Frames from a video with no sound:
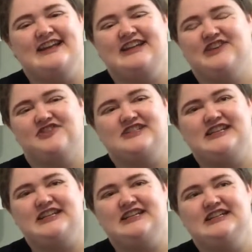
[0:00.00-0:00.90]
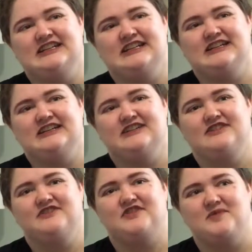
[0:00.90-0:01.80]
you know, tea
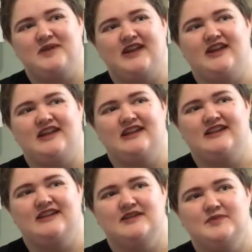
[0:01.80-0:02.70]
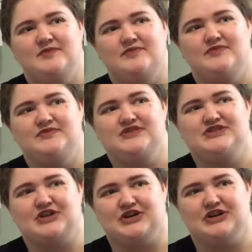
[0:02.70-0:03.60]
for me
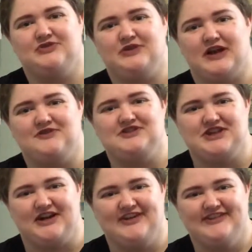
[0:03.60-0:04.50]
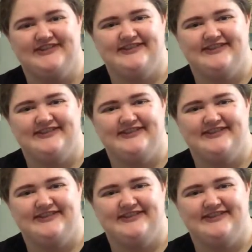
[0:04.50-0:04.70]
started when I was young.